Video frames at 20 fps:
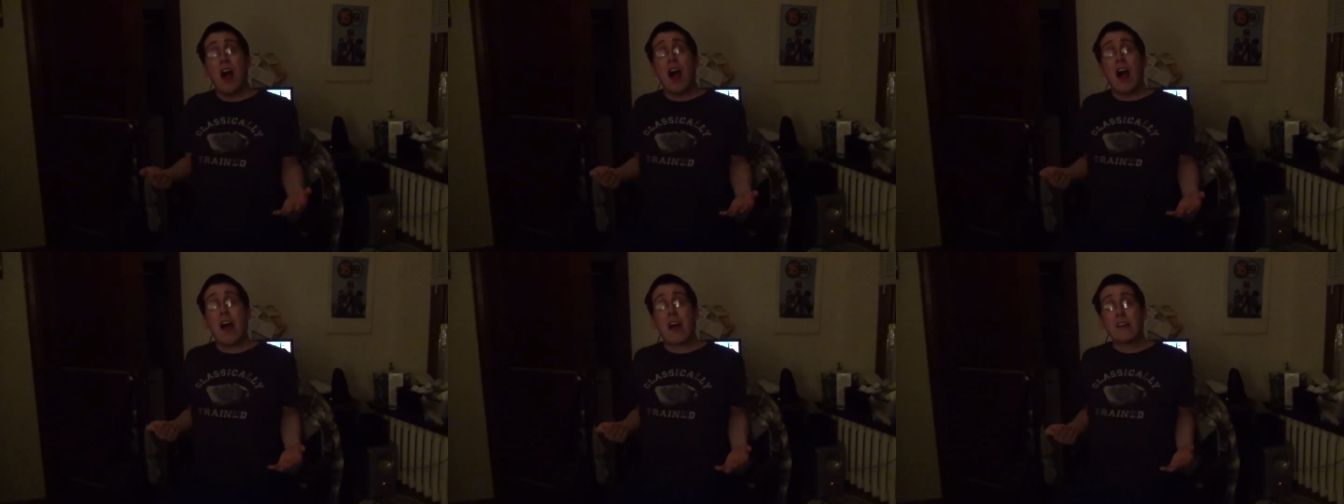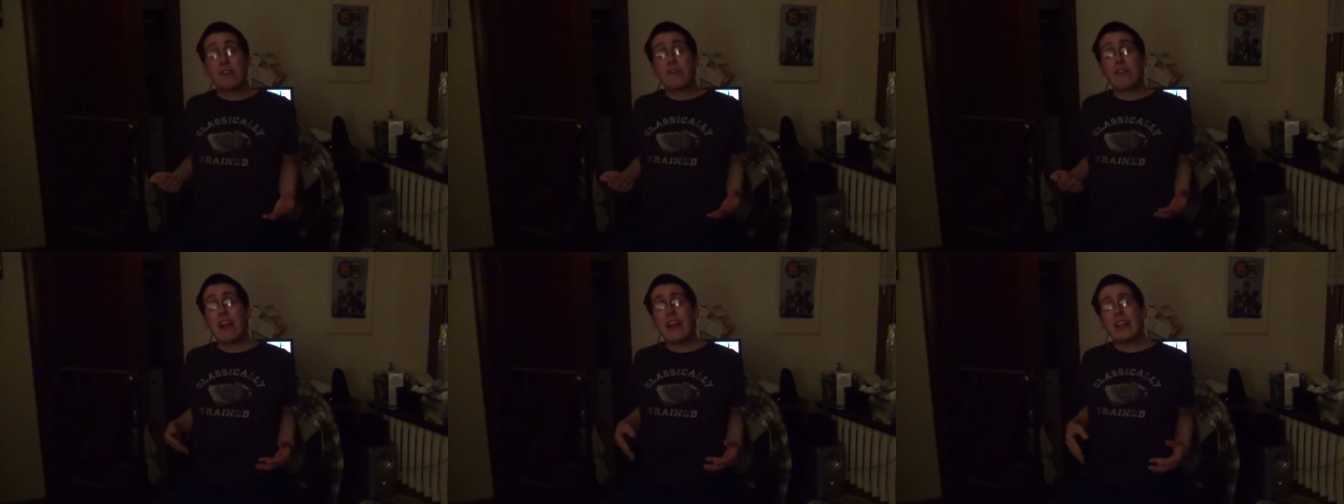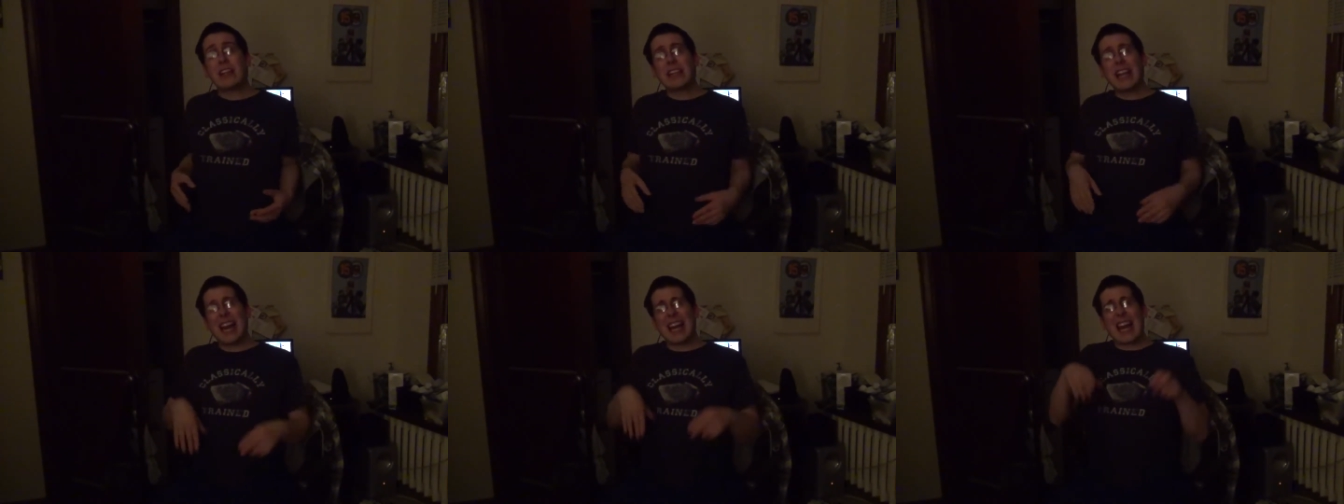I try
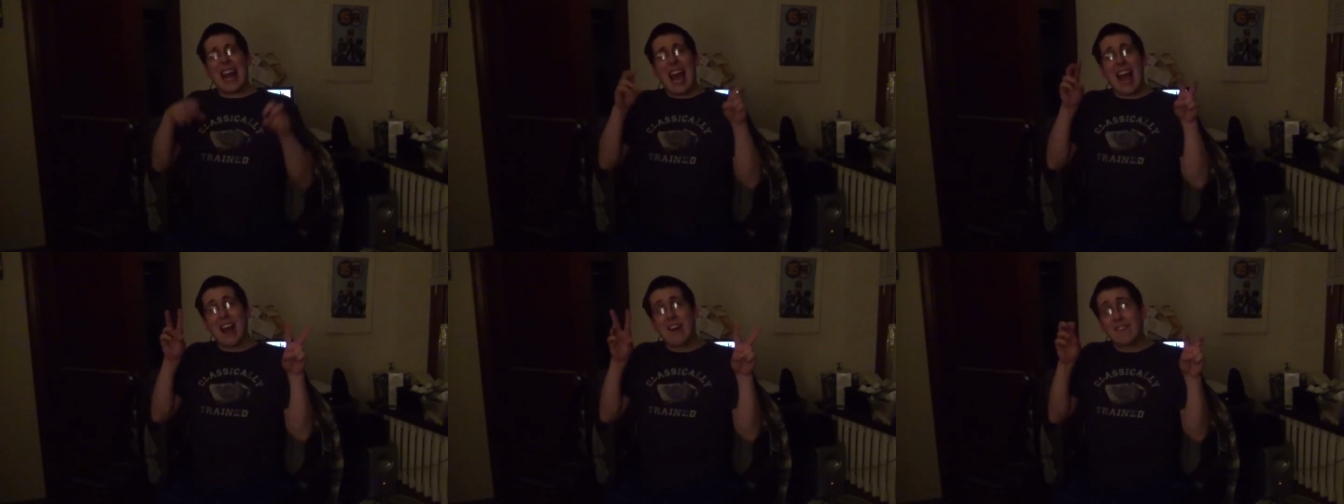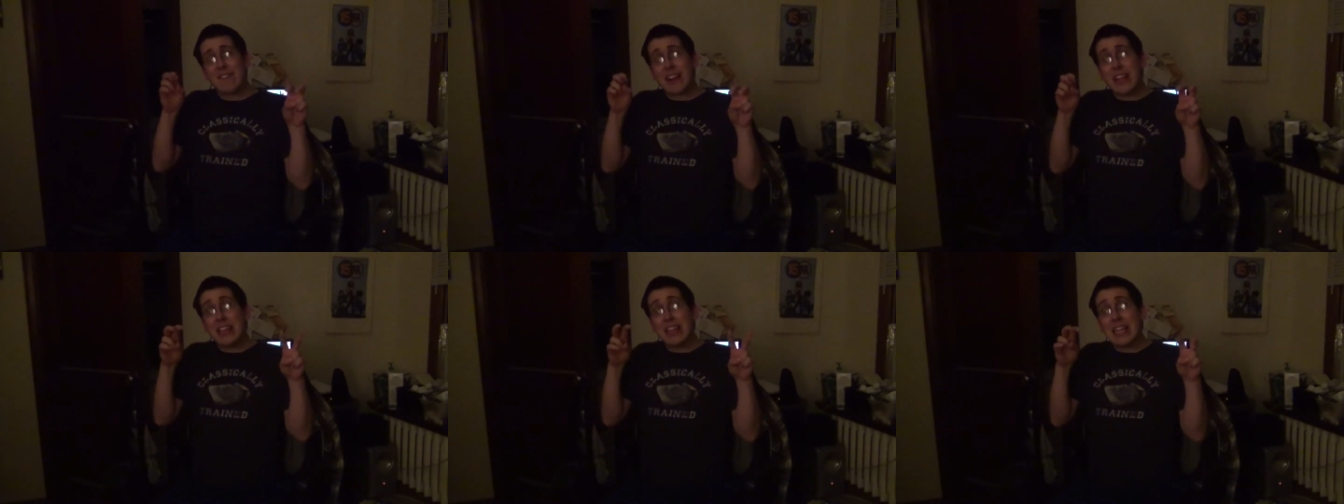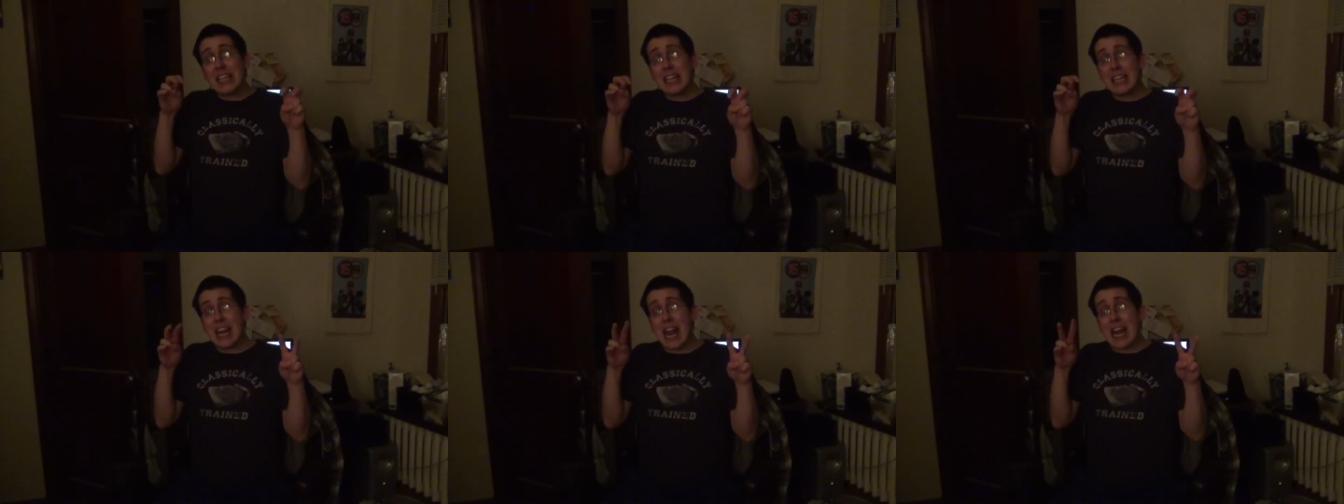to like
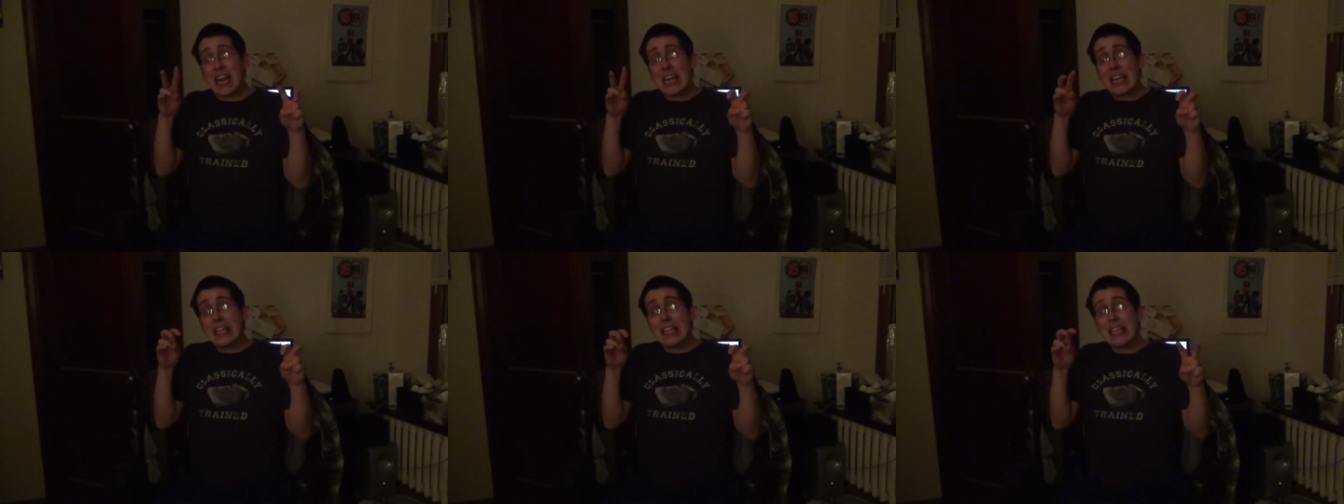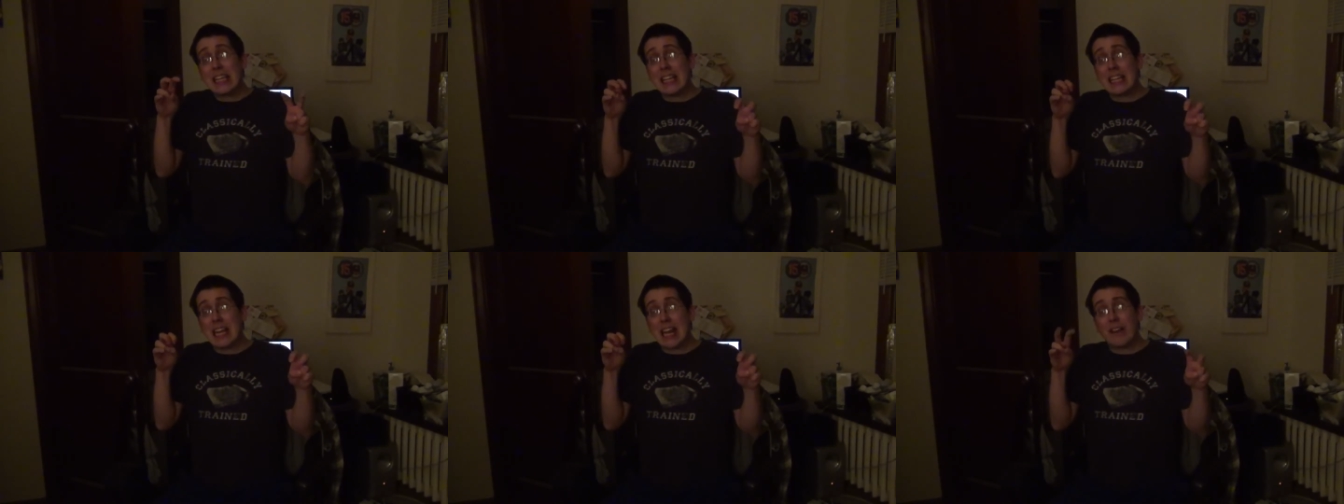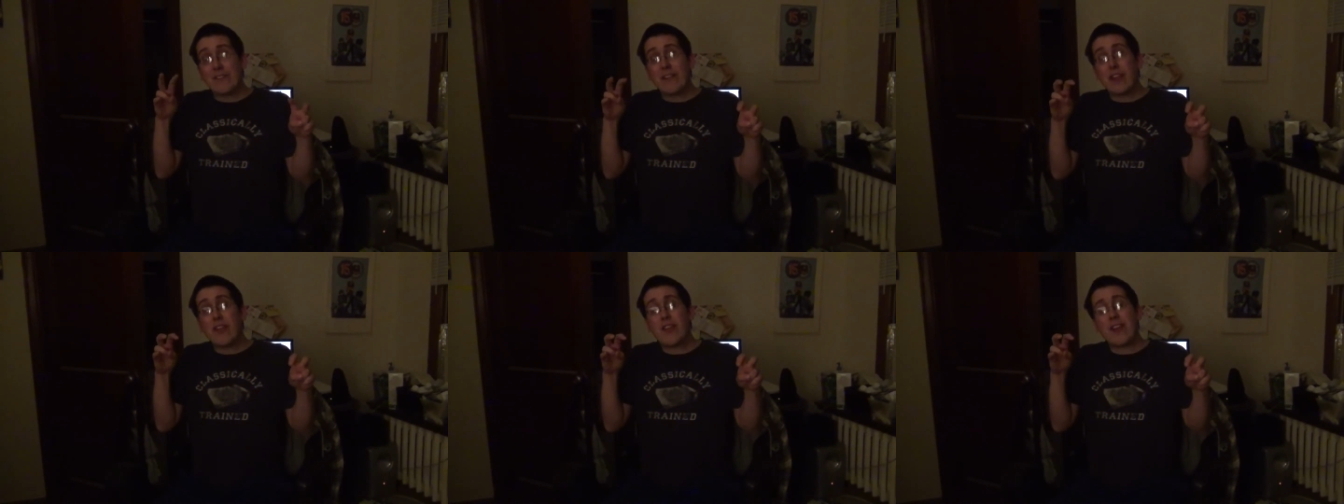everything and anything and
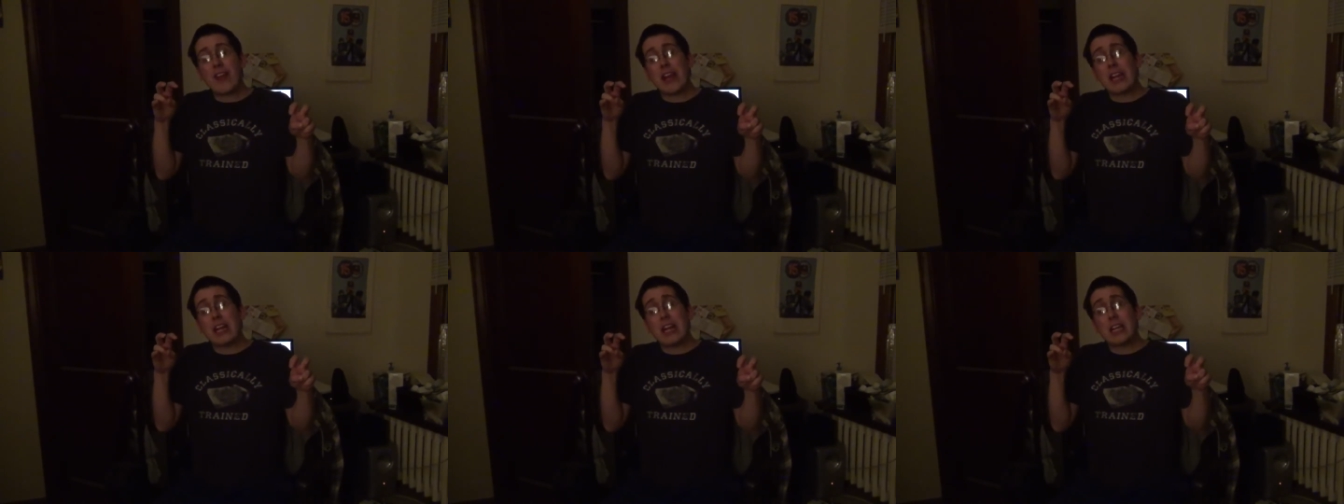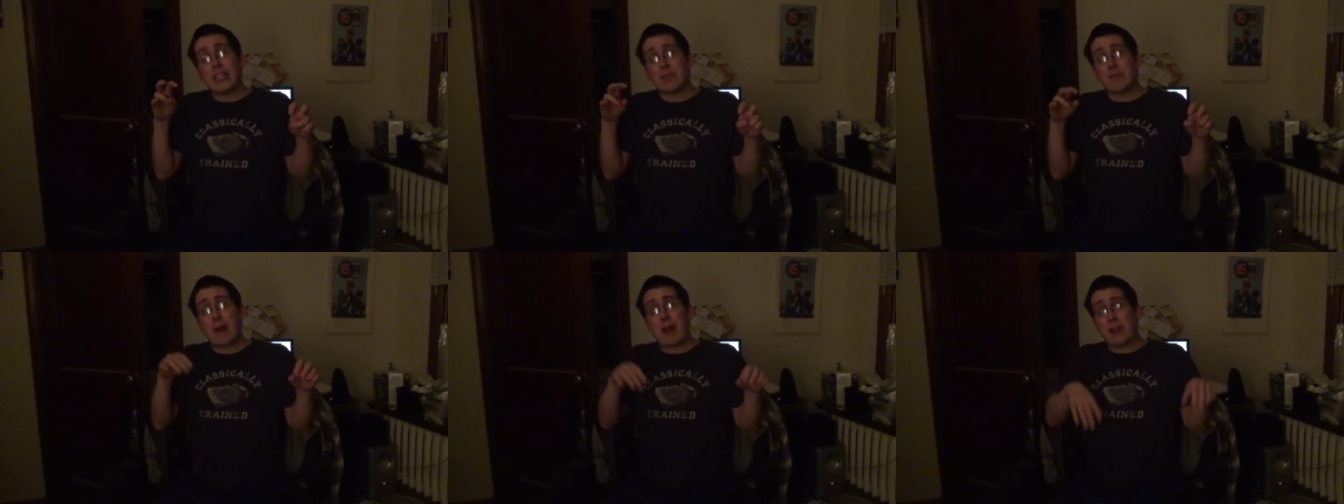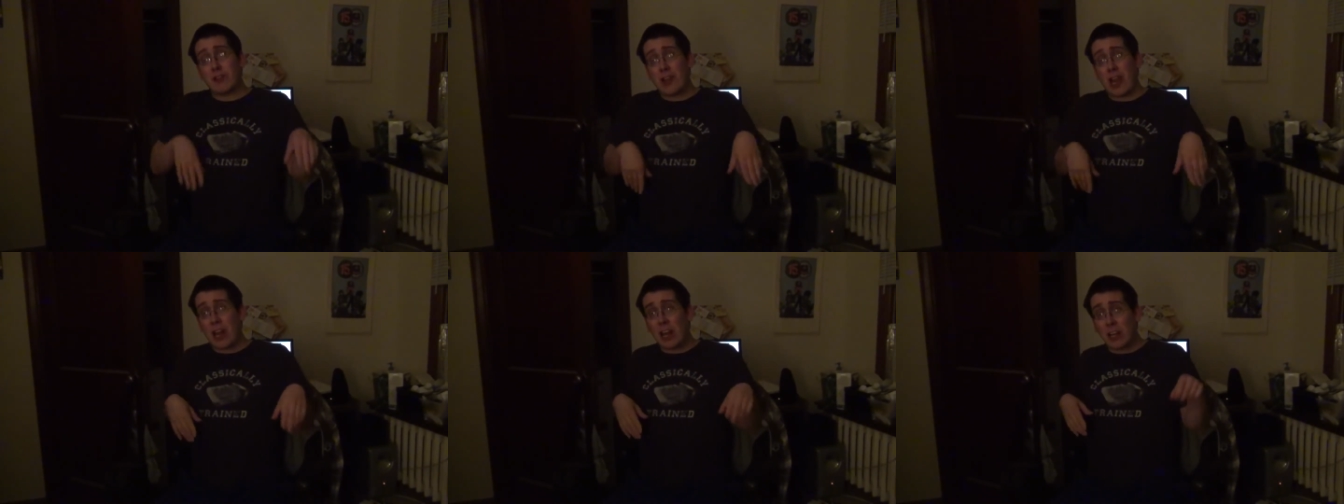everything as my
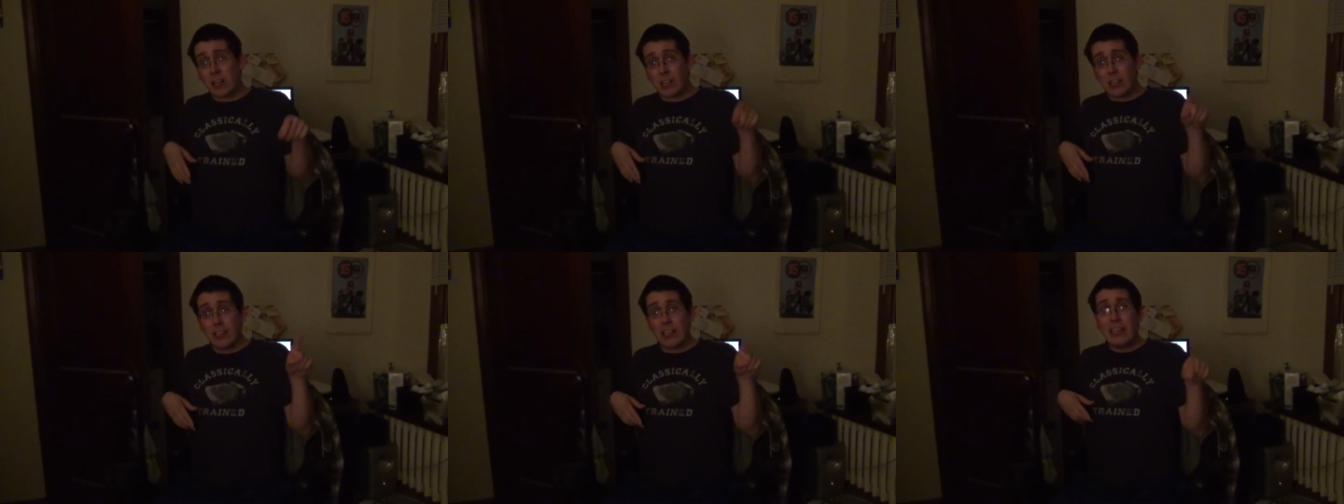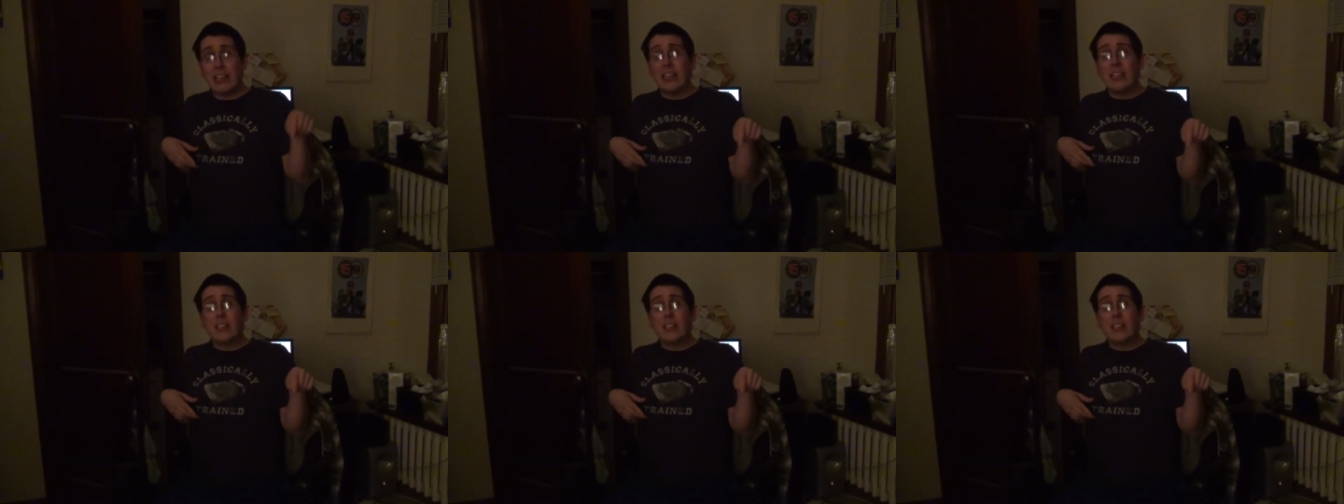channel